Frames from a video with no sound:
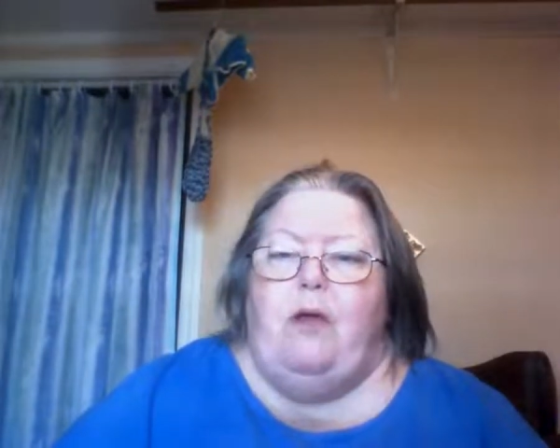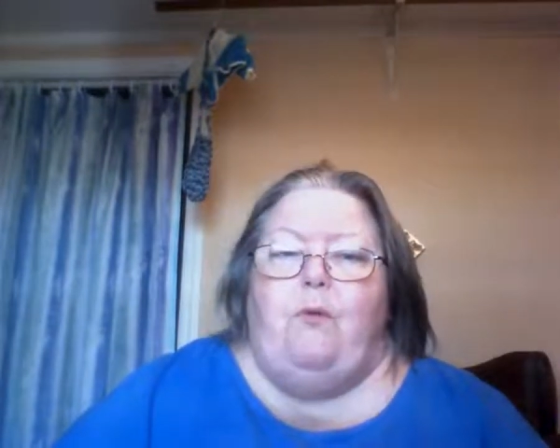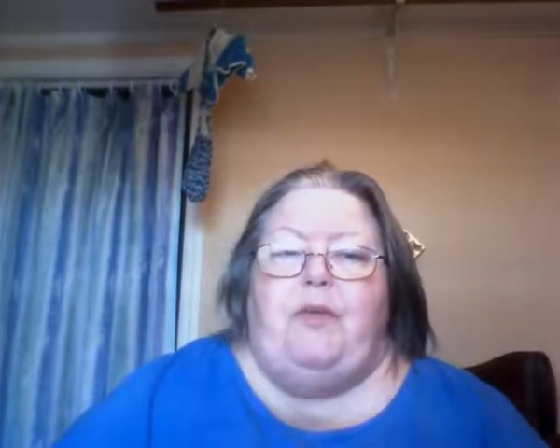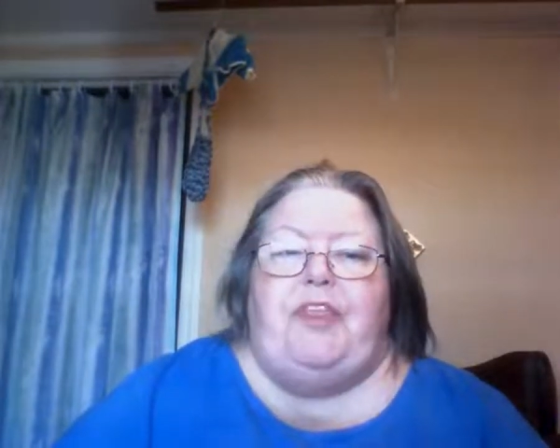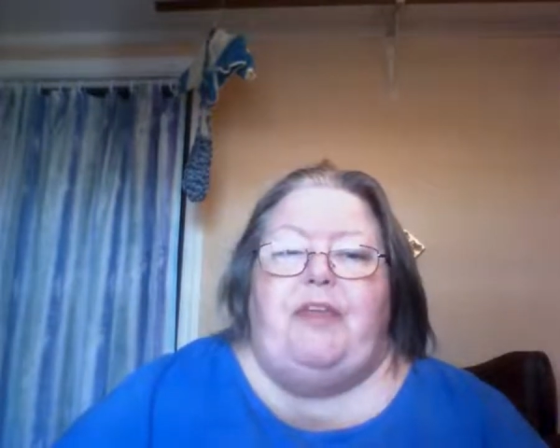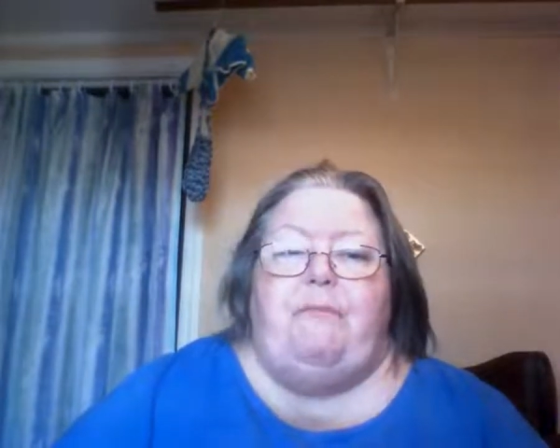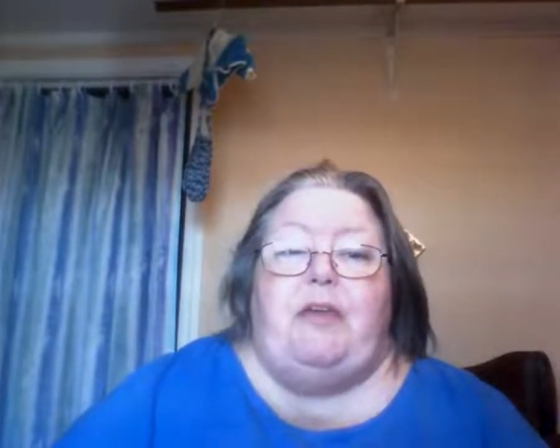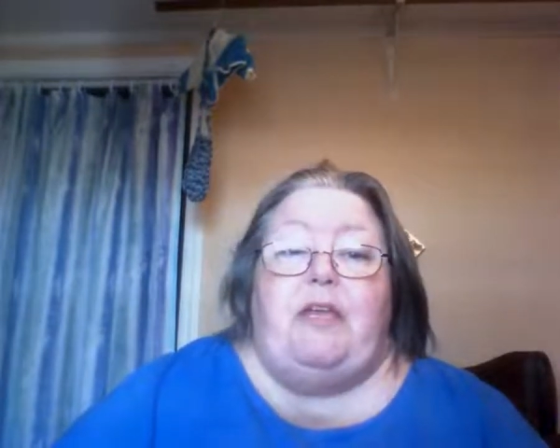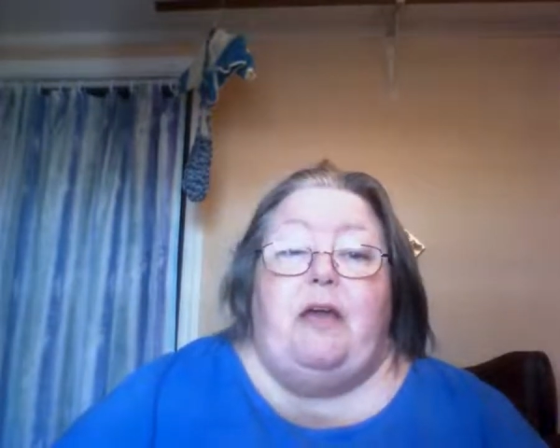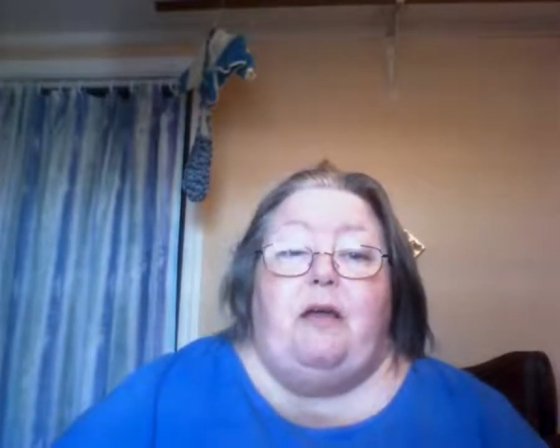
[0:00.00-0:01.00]
with them a
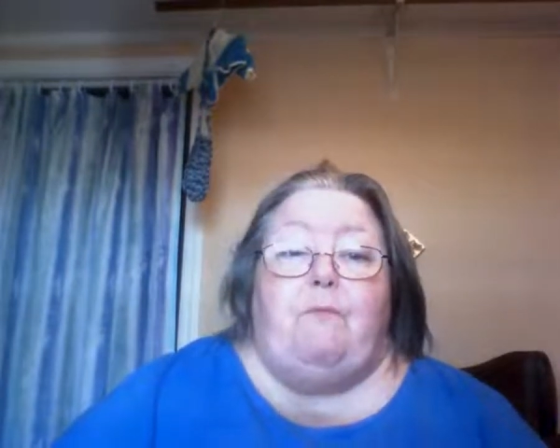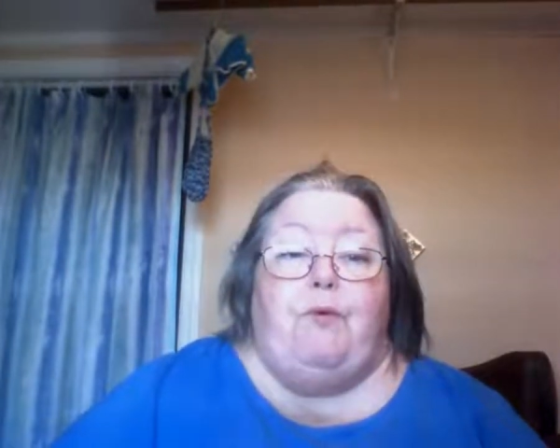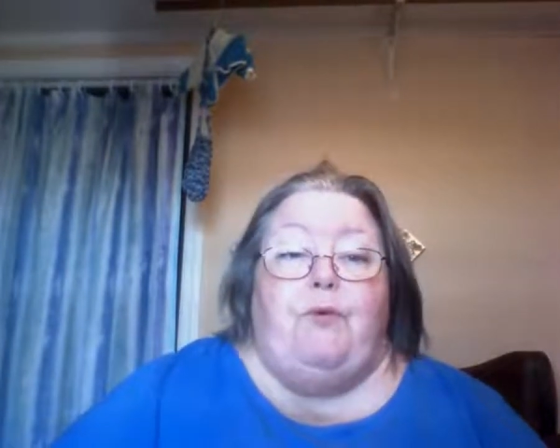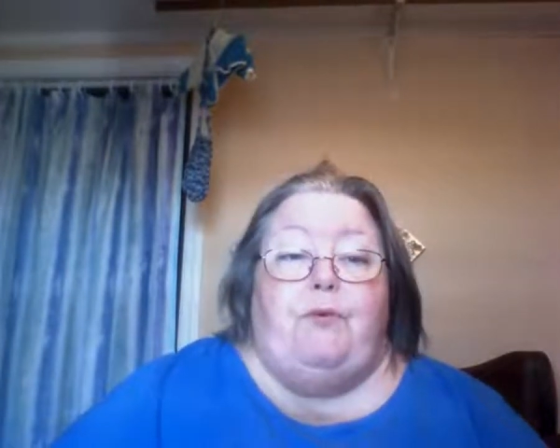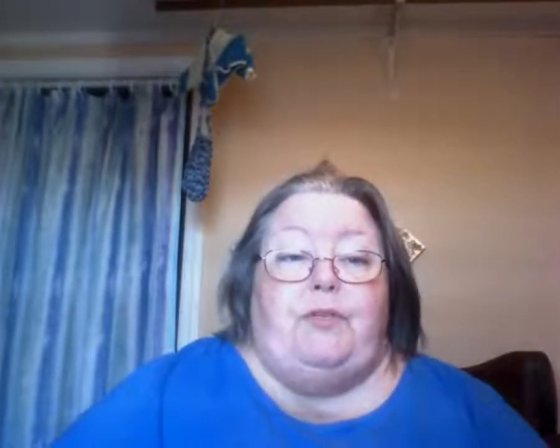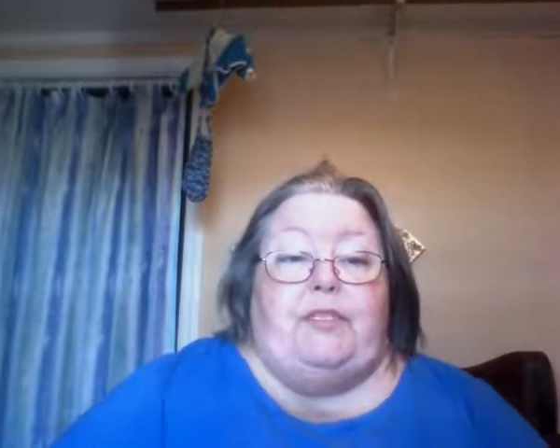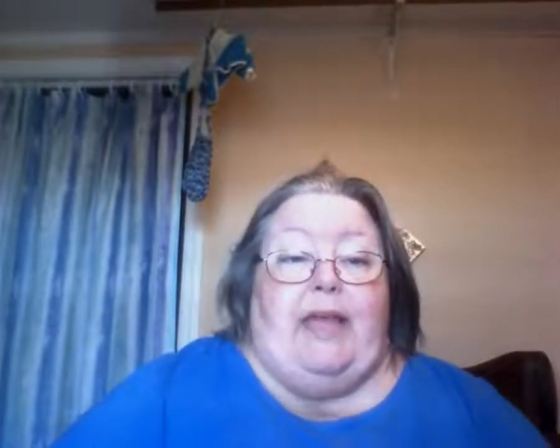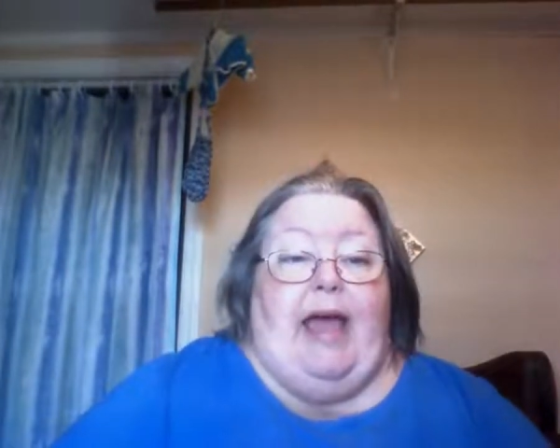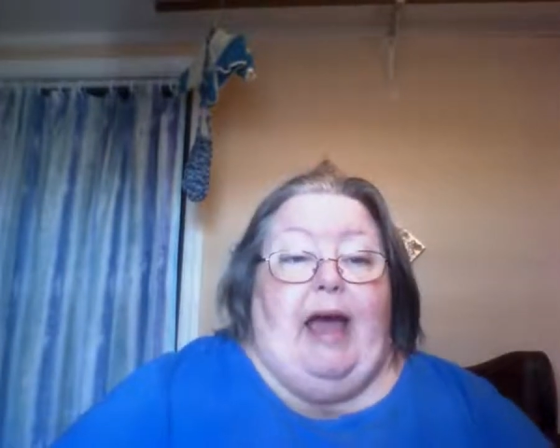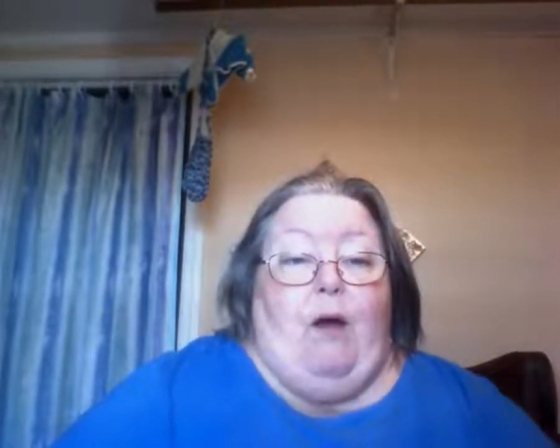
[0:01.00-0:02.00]
young brood
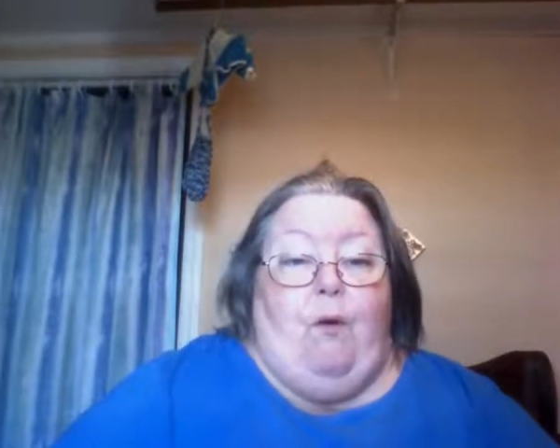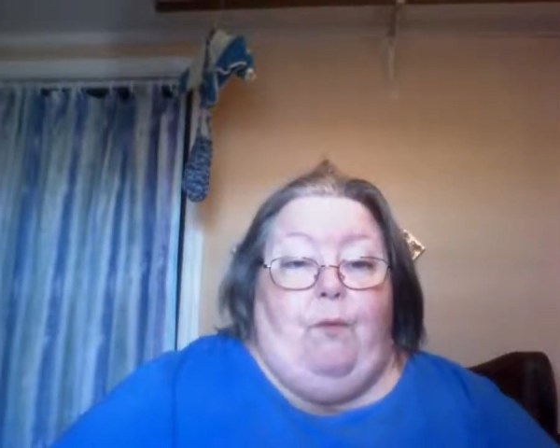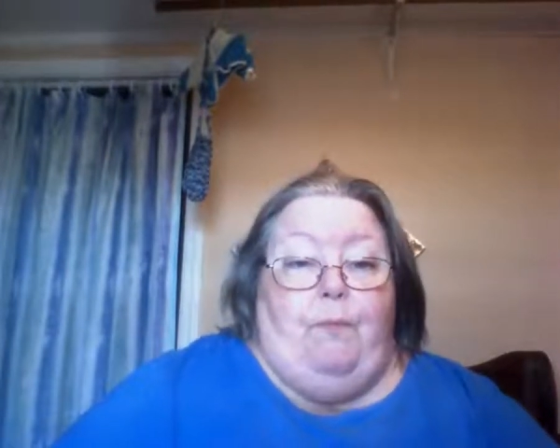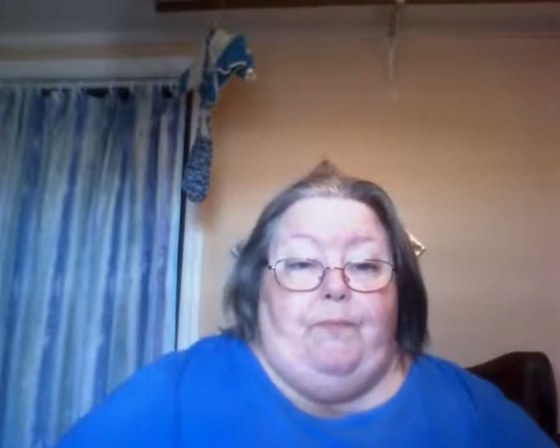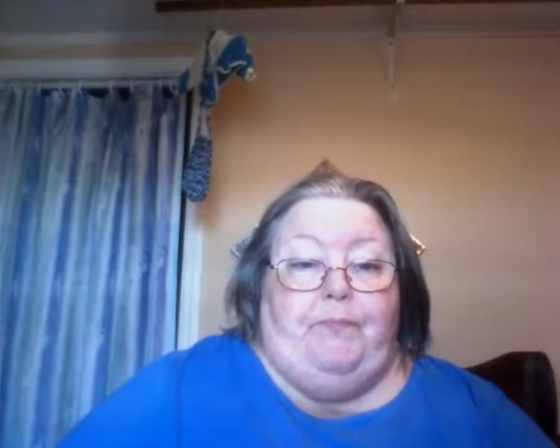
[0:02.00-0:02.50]
sow.